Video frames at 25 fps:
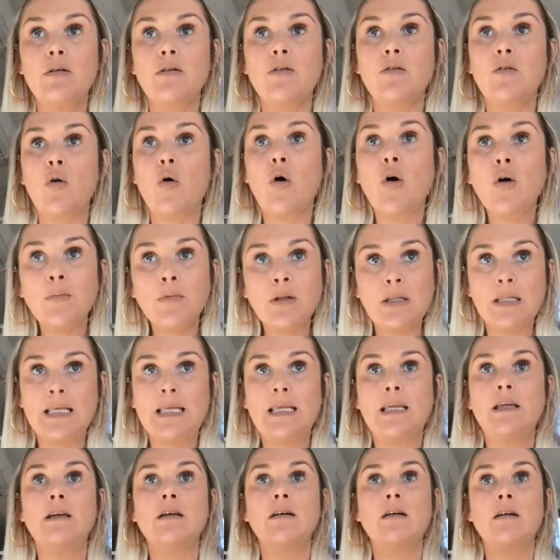
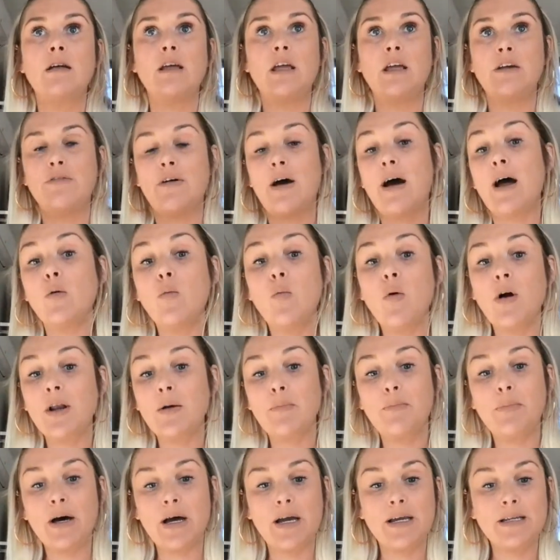normally, if I want to
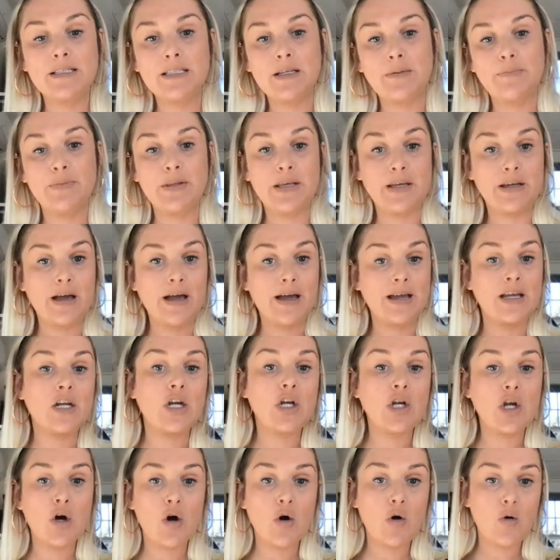buy something, I
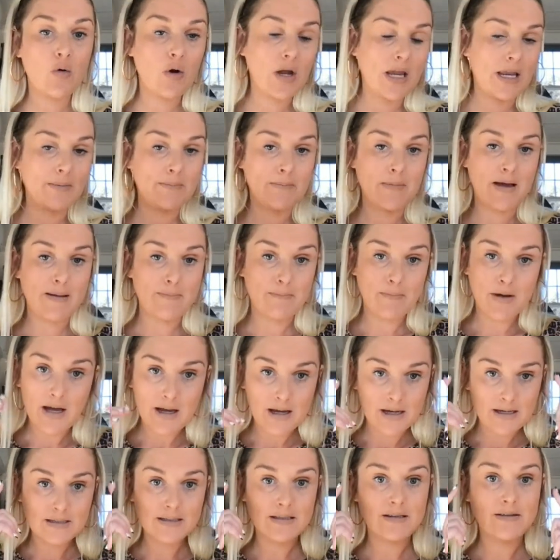know in my
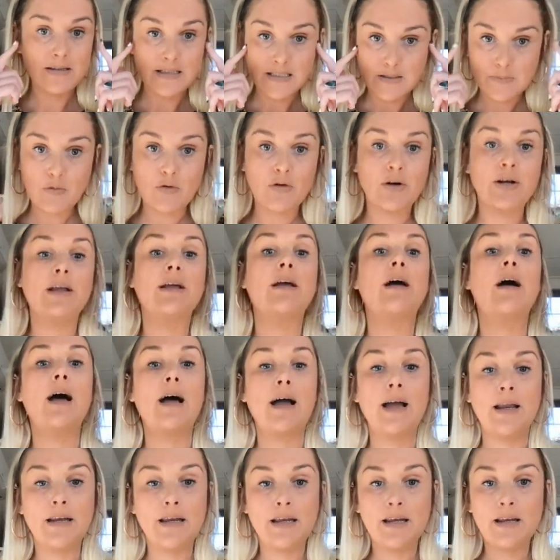mind this morning,
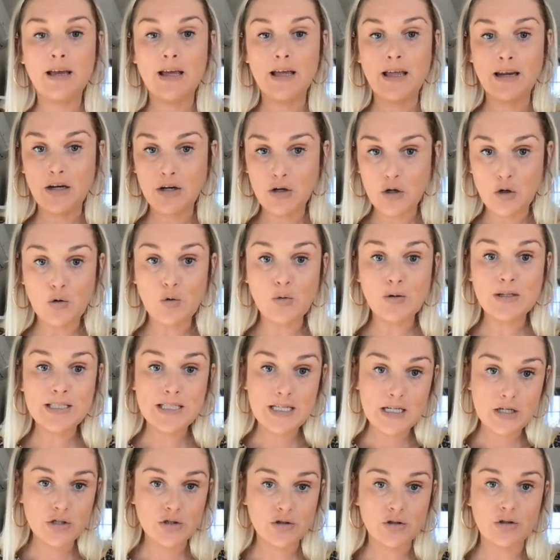I need a new
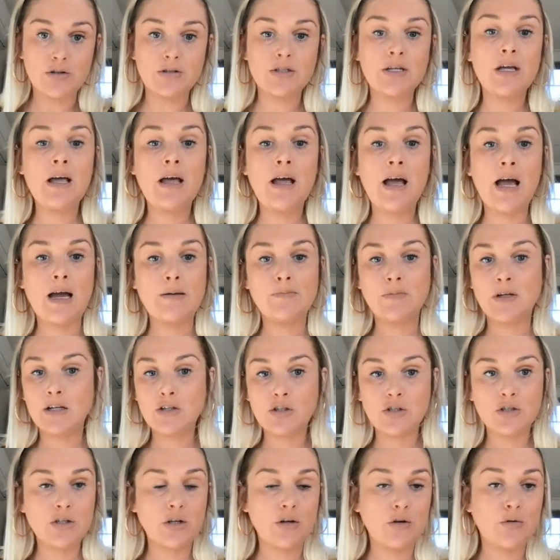t-shirt. I'm not
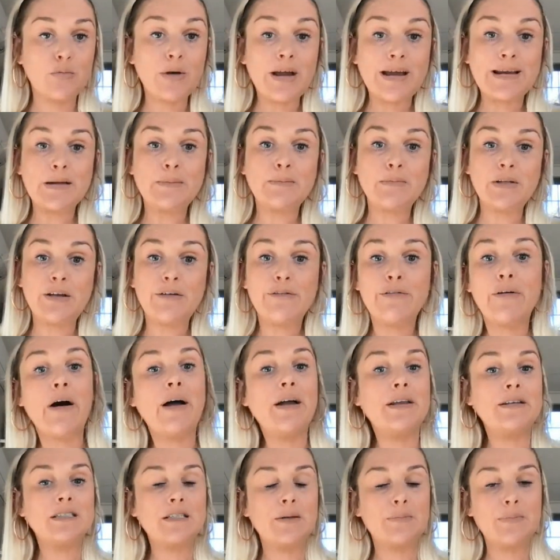just going to randomly
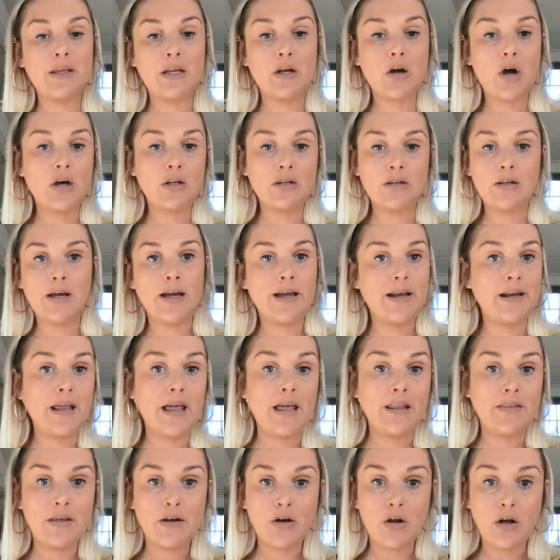find something online
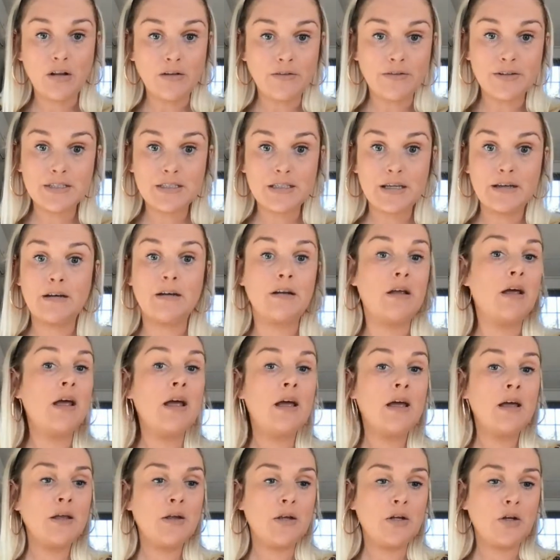and then all of a sudden,
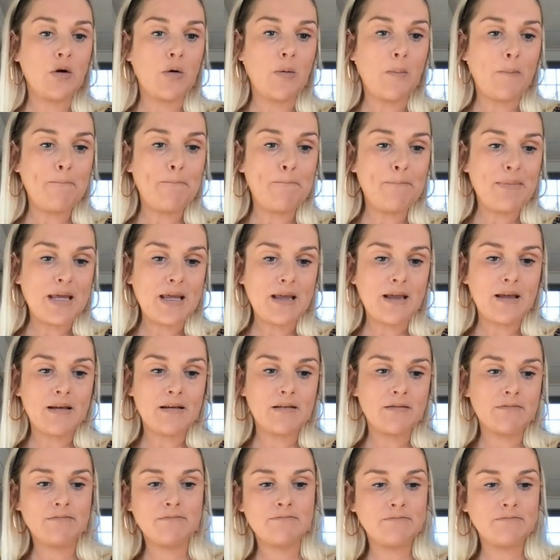be